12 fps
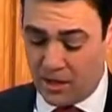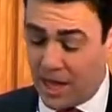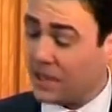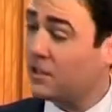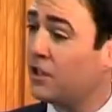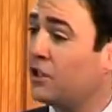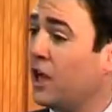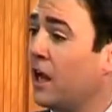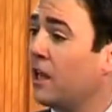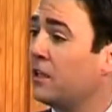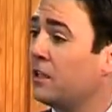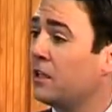That's the
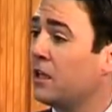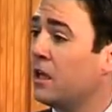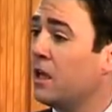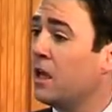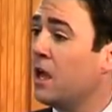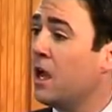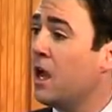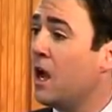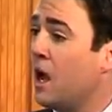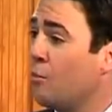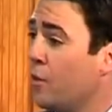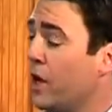challenge,
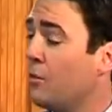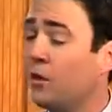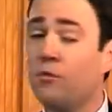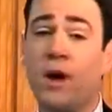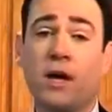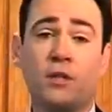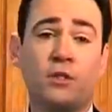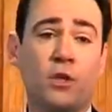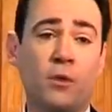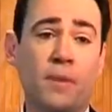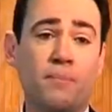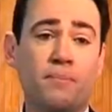and we will rise
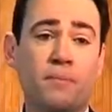to it.